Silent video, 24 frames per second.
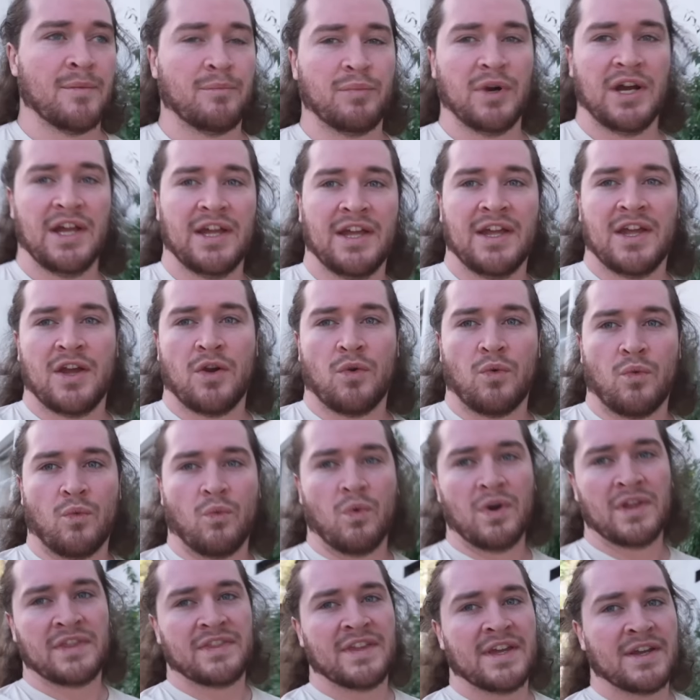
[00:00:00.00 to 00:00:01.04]
But
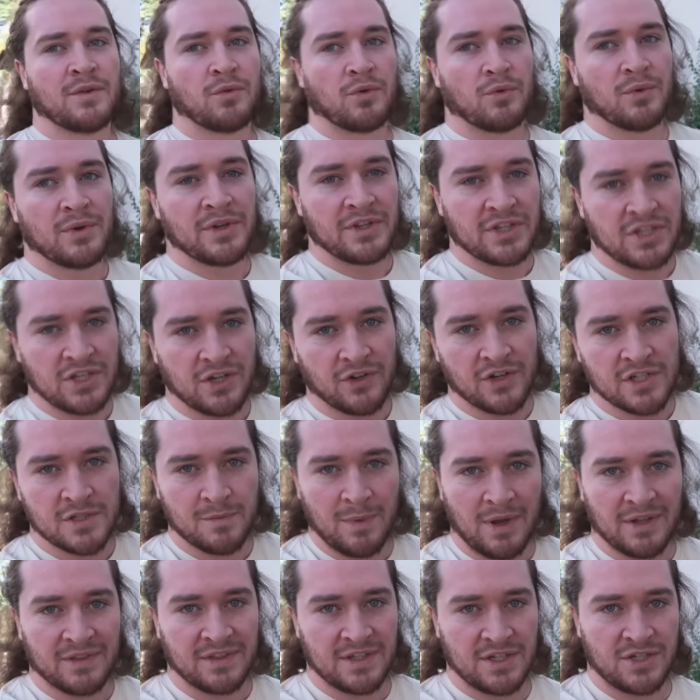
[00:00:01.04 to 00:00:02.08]
one thing we're really curious
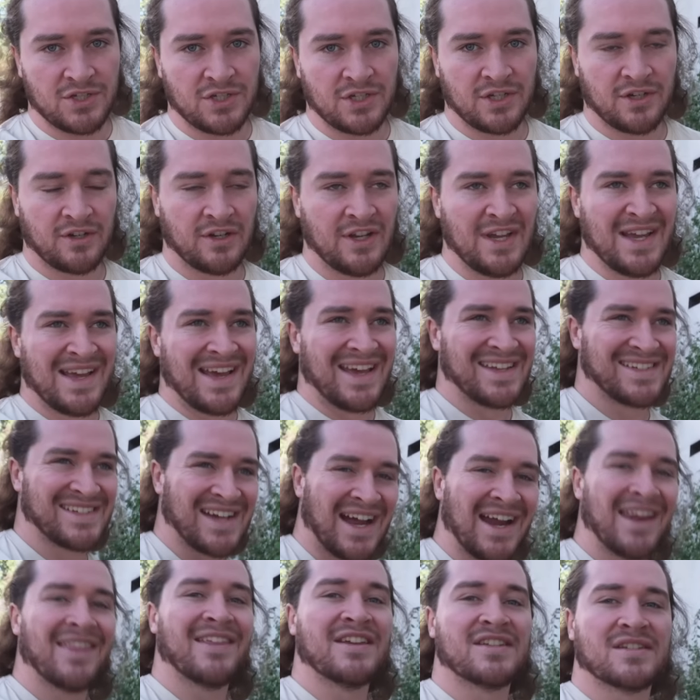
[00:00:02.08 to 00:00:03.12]
about this year is
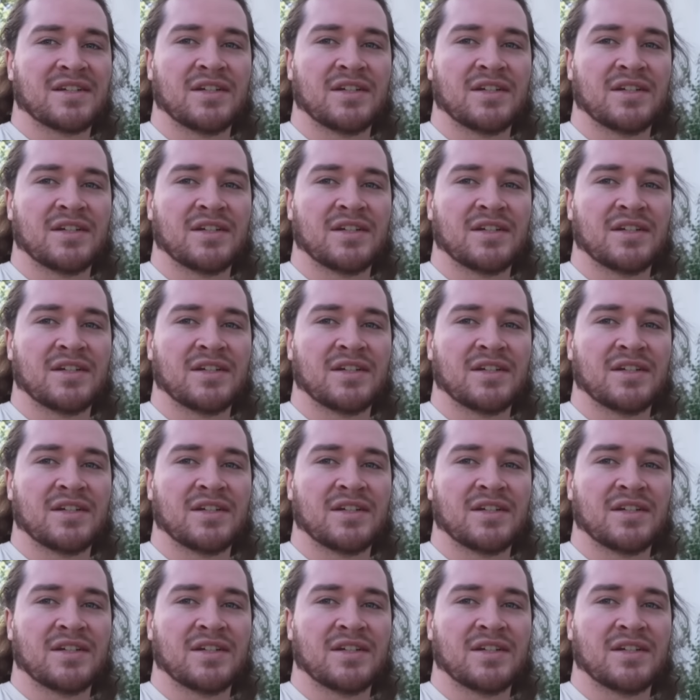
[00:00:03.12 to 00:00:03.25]
kind of this